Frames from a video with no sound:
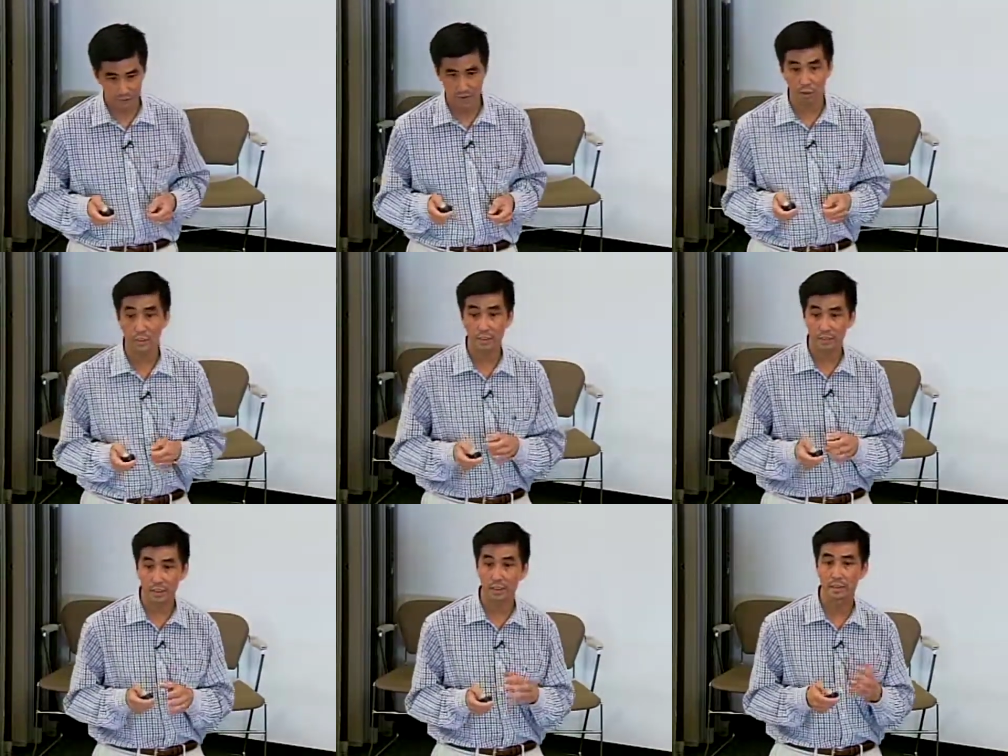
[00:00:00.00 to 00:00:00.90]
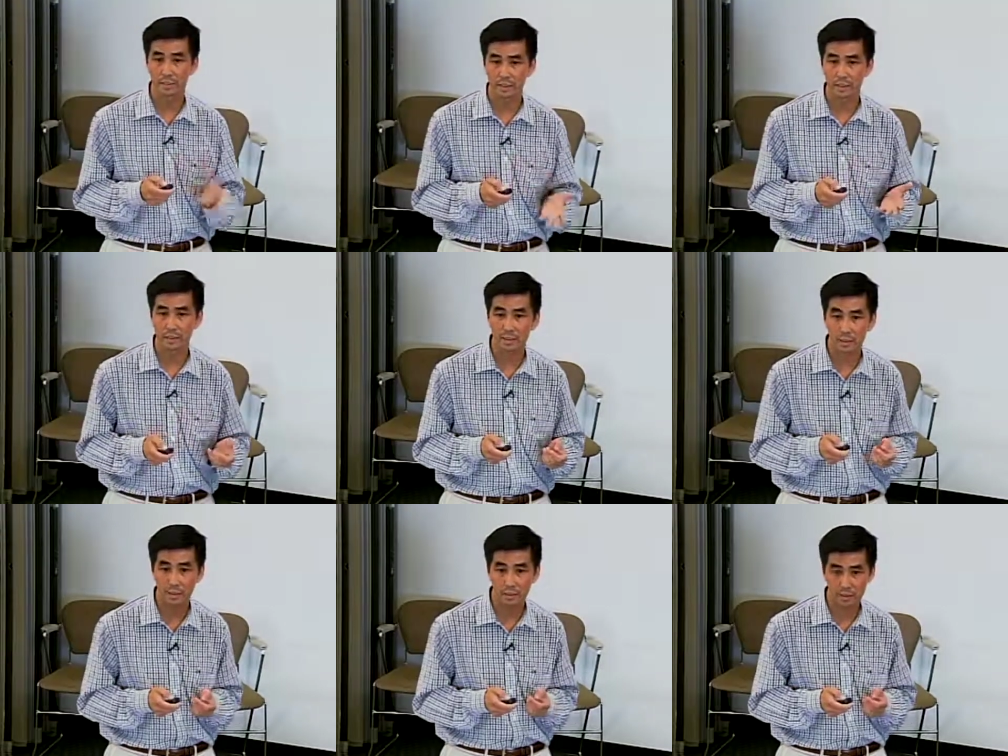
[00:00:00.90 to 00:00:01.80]
as aggressively as, as
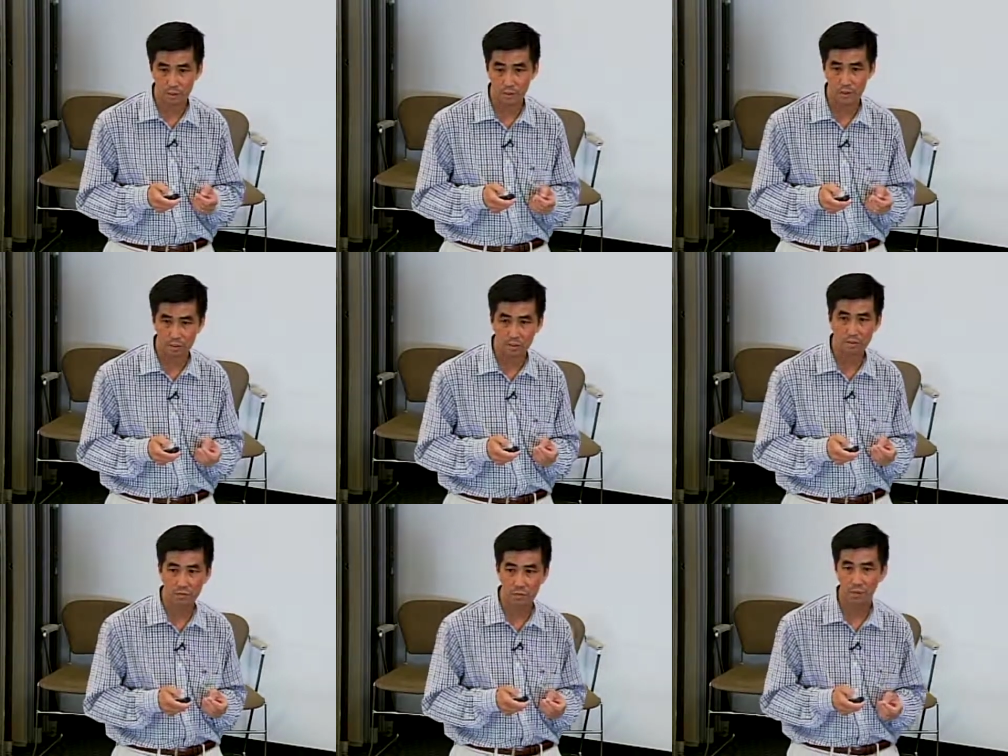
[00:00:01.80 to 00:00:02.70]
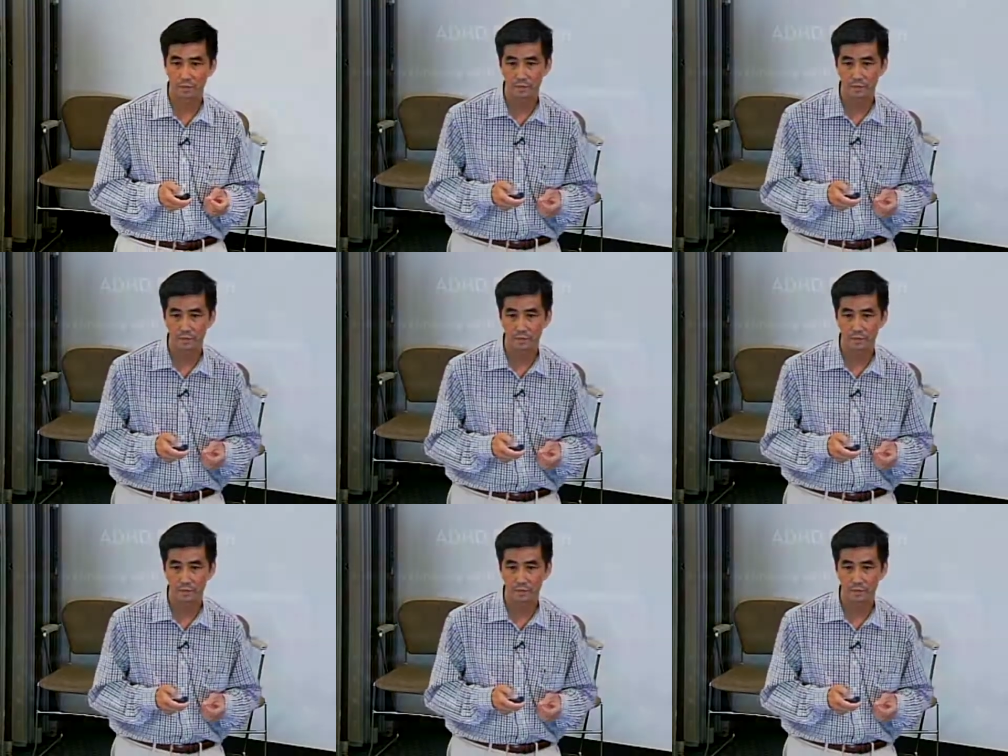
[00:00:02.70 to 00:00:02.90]
the situation calls for.